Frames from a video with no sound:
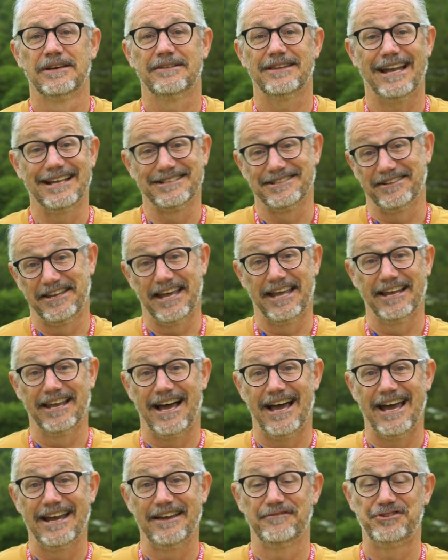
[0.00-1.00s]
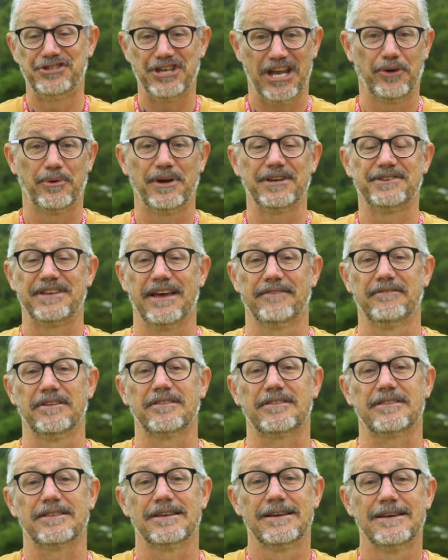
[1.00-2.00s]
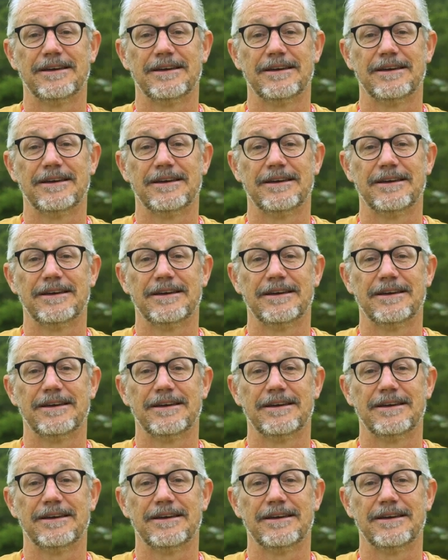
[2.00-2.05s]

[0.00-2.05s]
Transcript: that has a deadline of January 7th.